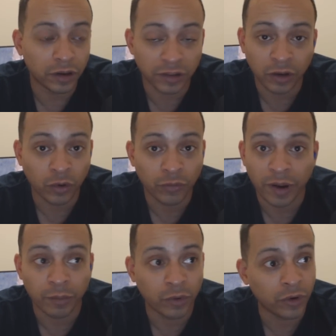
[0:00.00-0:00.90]
Nintendo
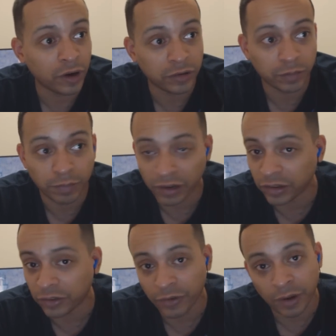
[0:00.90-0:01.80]
fanboys,
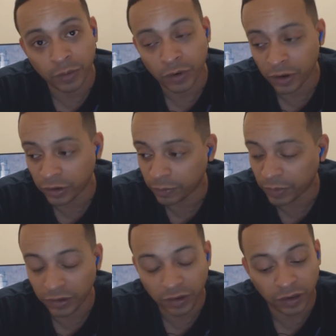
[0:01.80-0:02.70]
PlayStation fanboys,
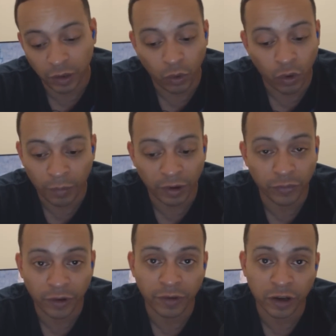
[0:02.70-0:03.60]
PC, they will all
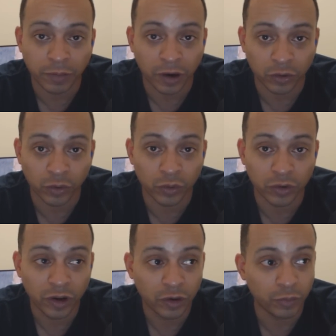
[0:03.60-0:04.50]
make fun of Xbox dudes